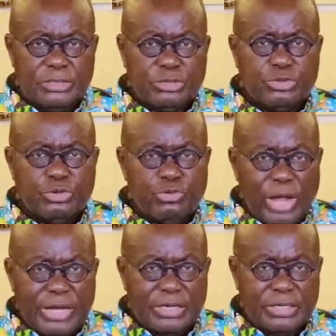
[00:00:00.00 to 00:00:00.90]
and to do
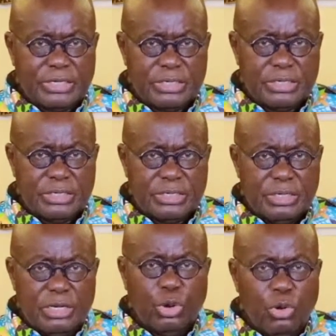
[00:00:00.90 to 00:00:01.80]
right
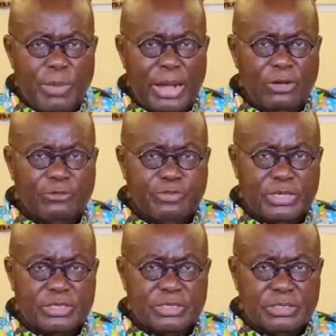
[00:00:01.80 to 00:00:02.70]
to all manner of
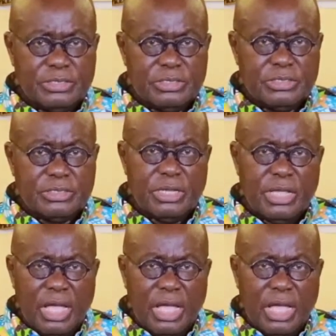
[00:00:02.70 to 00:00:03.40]
persons,